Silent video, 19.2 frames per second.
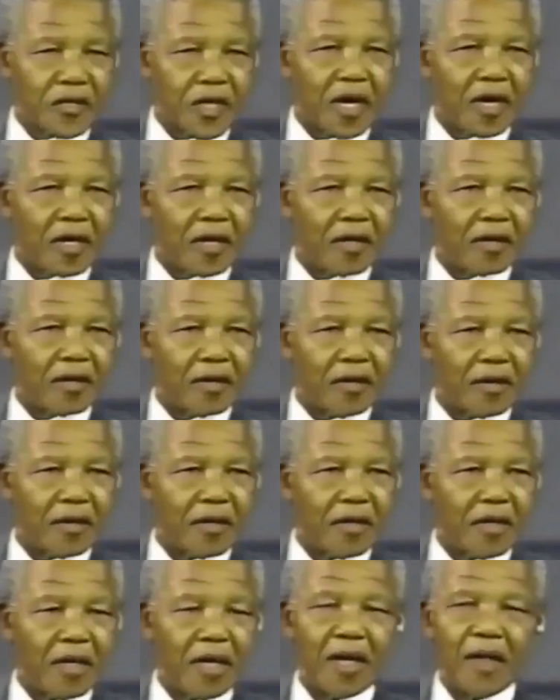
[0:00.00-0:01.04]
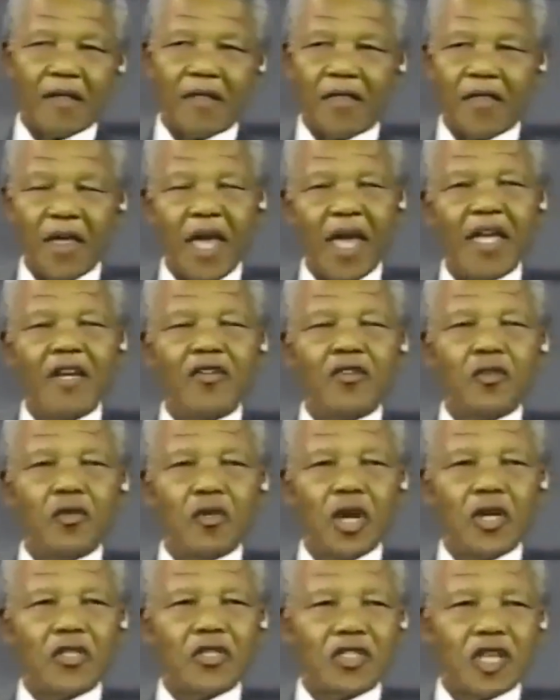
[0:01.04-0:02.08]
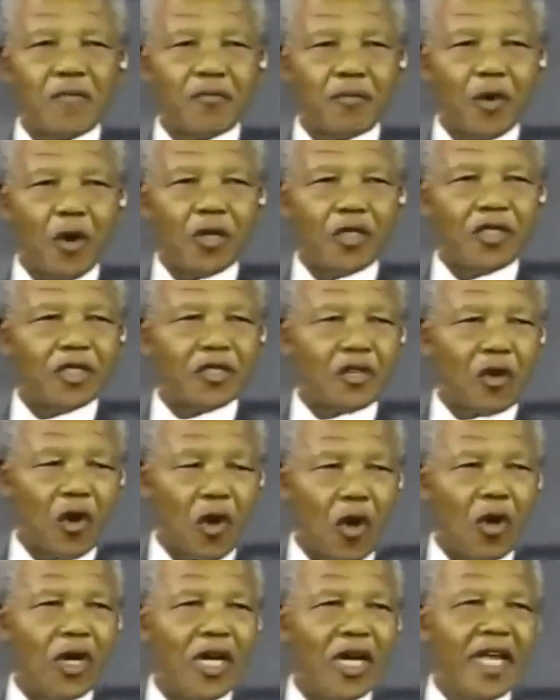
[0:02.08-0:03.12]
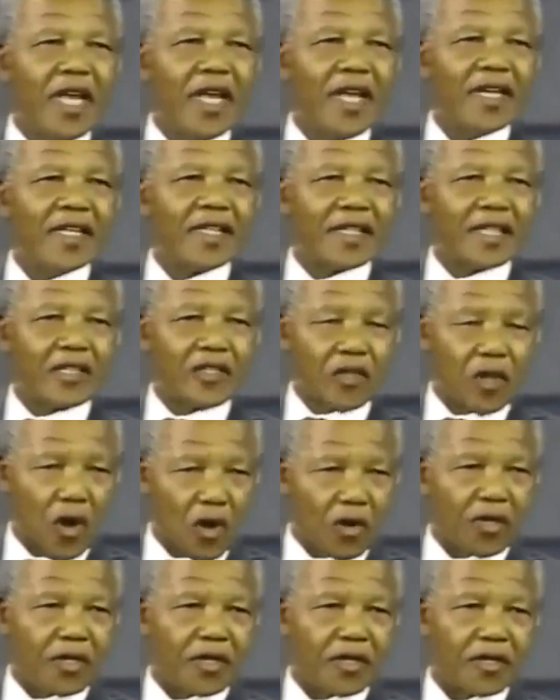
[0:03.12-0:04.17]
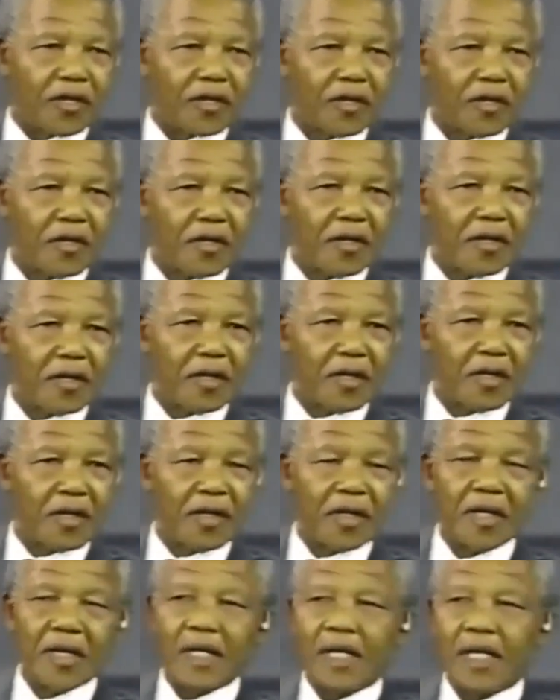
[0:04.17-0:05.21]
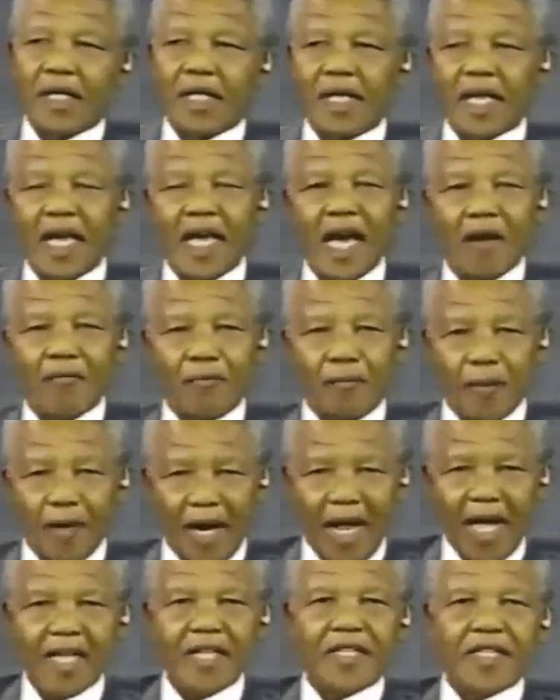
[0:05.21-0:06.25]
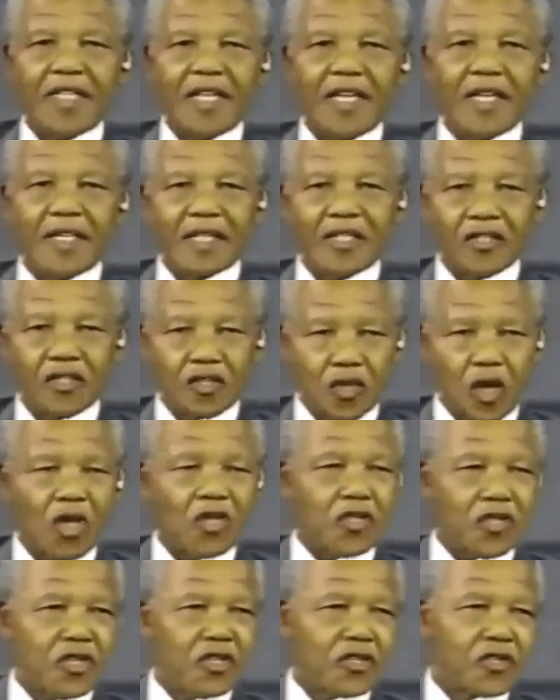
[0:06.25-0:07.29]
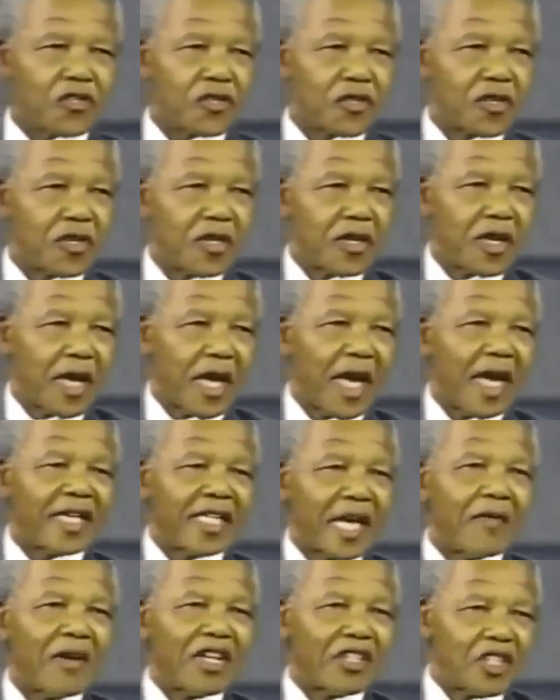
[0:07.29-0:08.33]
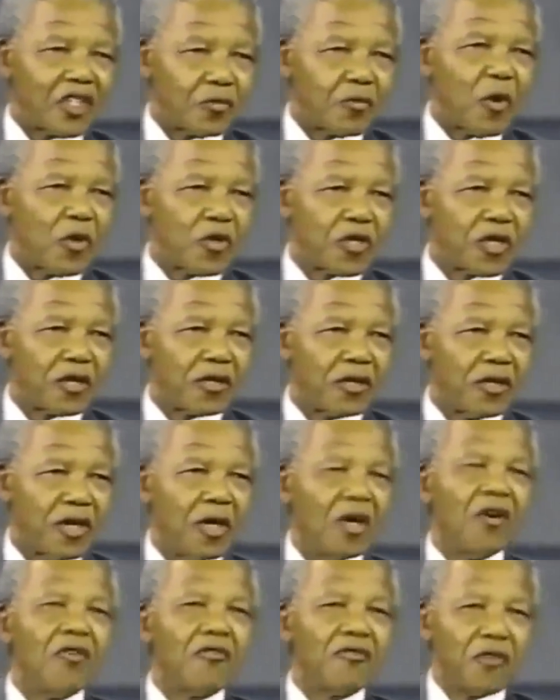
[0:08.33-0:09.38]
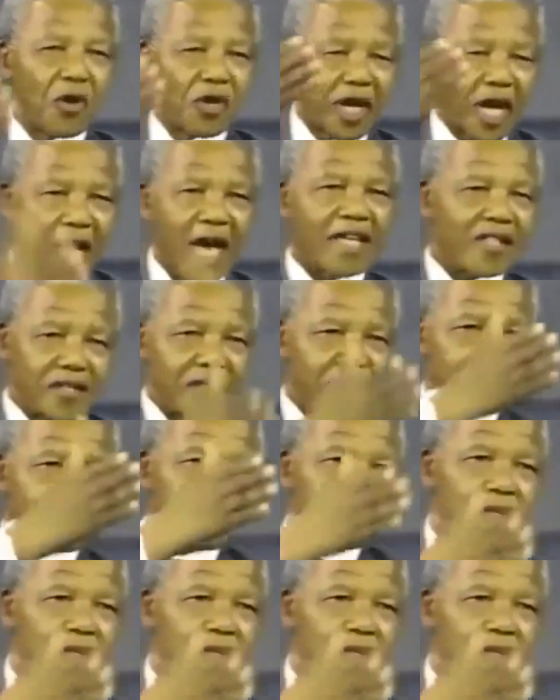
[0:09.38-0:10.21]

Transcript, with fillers: struggle. They do not support it only in rhetoric. They are placing resources at our disposal for us